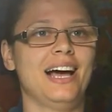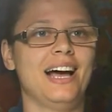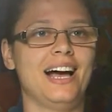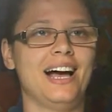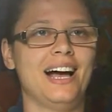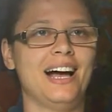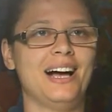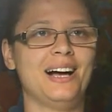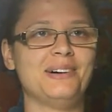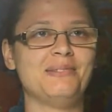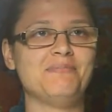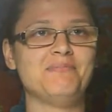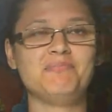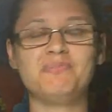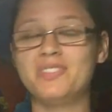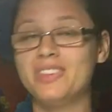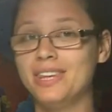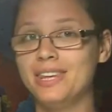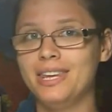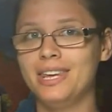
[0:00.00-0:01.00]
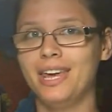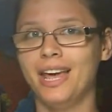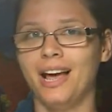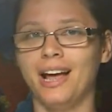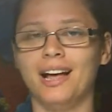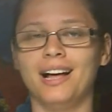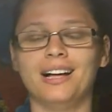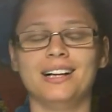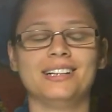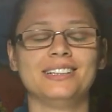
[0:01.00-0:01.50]
Um,
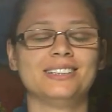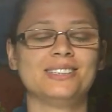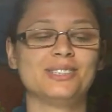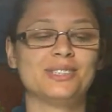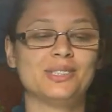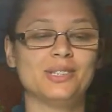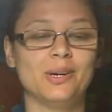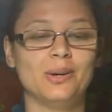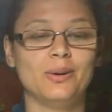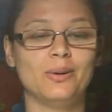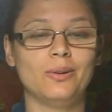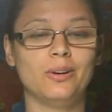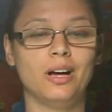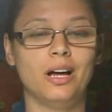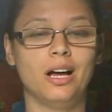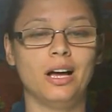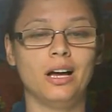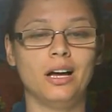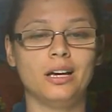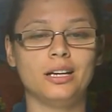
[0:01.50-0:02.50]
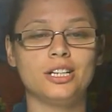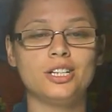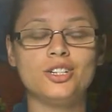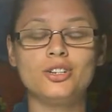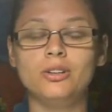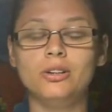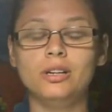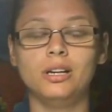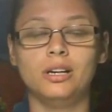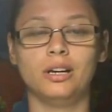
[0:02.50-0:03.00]
yeah, so I uh,
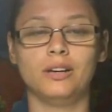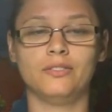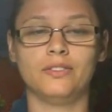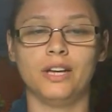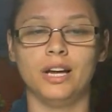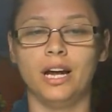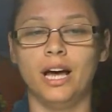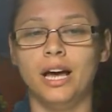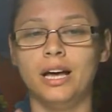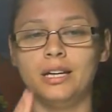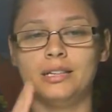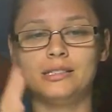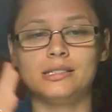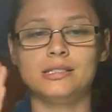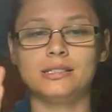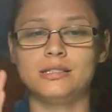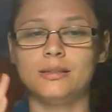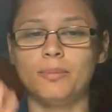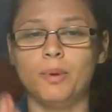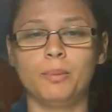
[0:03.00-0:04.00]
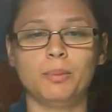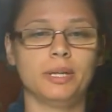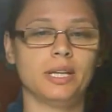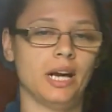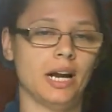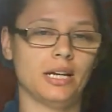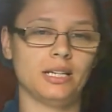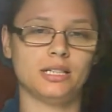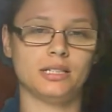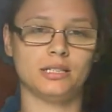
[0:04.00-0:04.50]
truly love that. Uh, since the moment
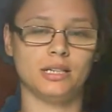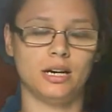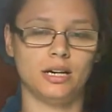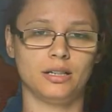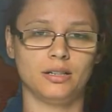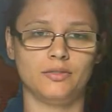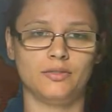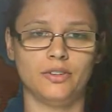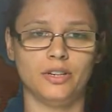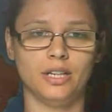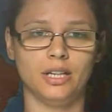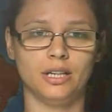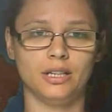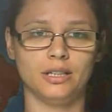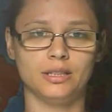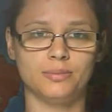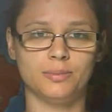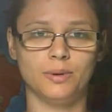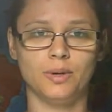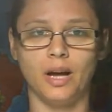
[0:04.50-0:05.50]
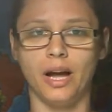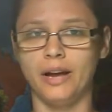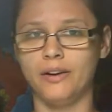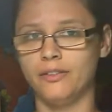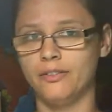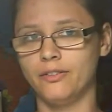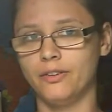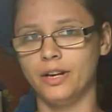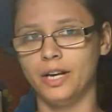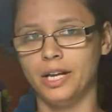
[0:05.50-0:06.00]
that I started reading this book, I
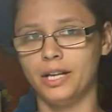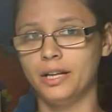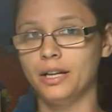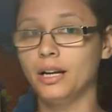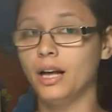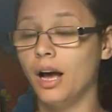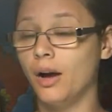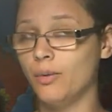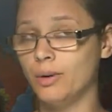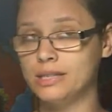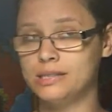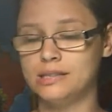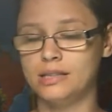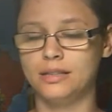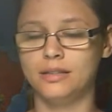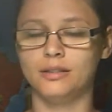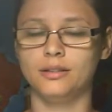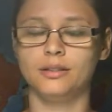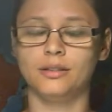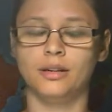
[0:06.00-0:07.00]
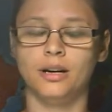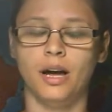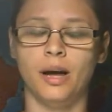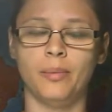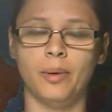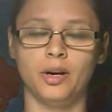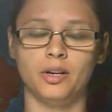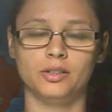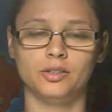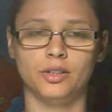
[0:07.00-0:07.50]
read, how I said, the
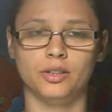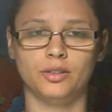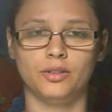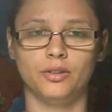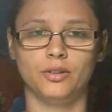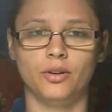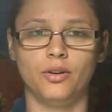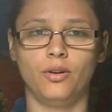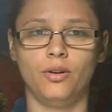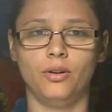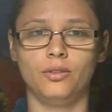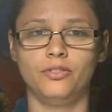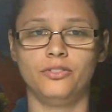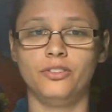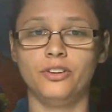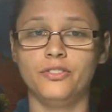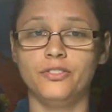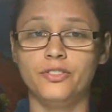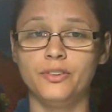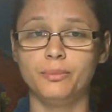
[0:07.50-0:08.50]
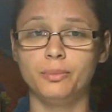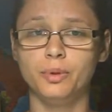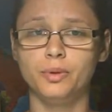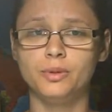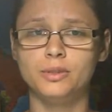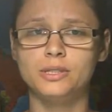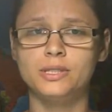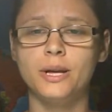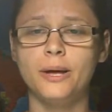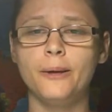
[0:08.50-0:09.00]
uh, marathon to the fifth
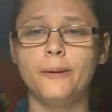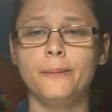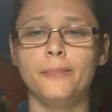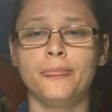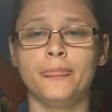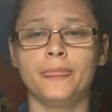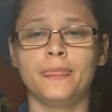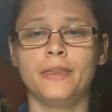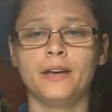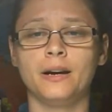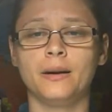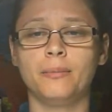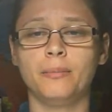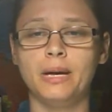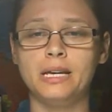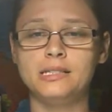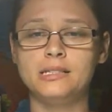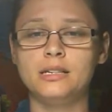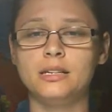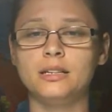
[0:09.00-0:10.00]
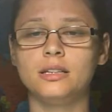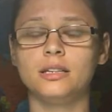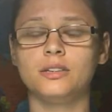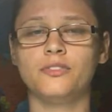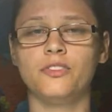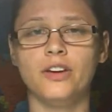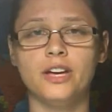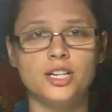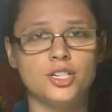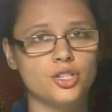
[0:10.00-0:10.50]
books. They're amazing. The
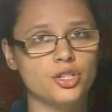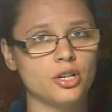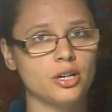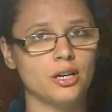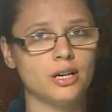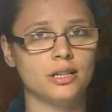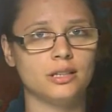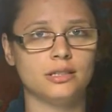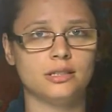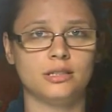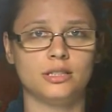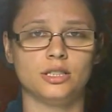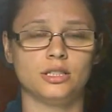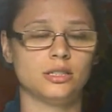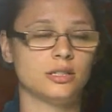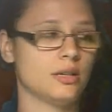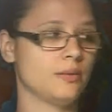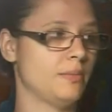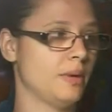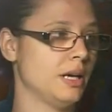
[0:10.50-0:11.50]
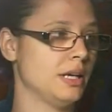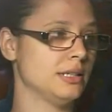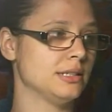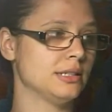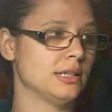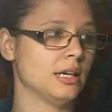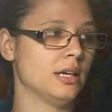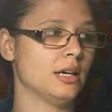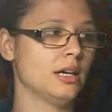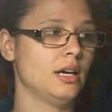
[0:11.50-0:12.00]
adventure is just
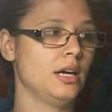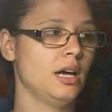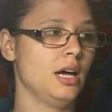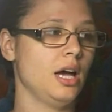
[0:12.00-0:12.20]
amazing.